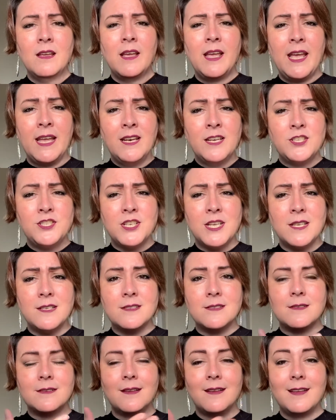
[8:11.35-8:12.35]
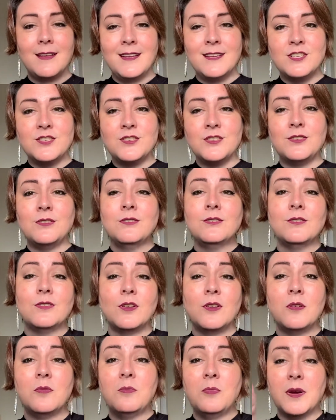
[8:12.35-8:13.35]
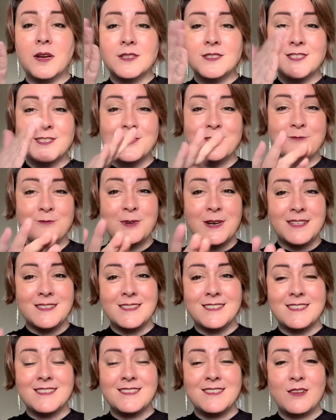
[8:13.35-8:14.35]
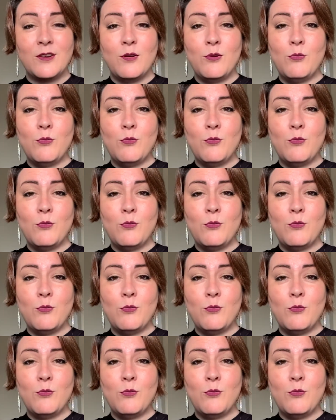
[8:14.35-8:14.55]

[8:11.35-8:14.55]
energies into positive ones,